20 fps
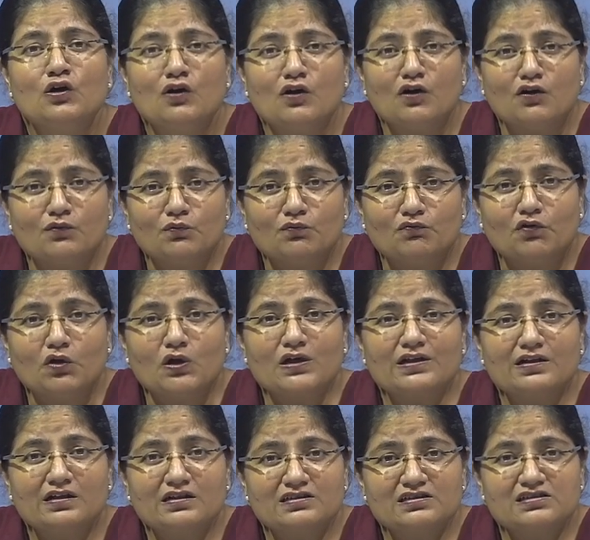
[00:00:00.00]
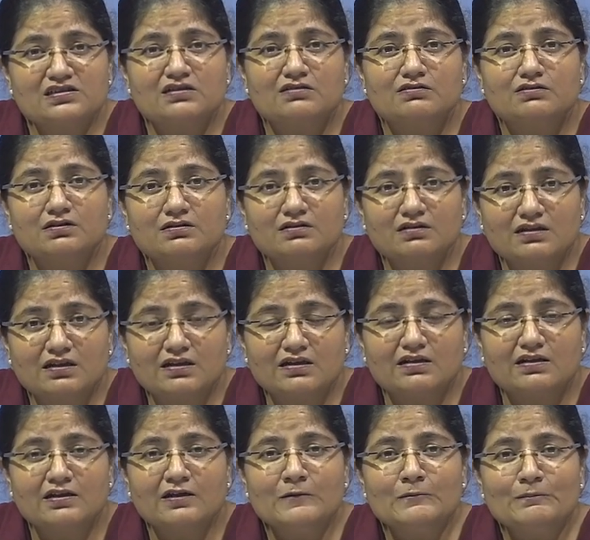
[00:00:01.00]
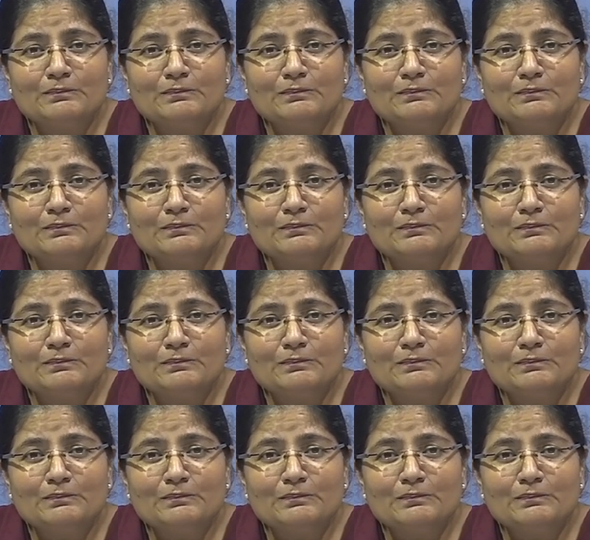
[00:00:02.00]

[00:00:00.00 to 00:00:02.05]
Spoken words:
of what children did,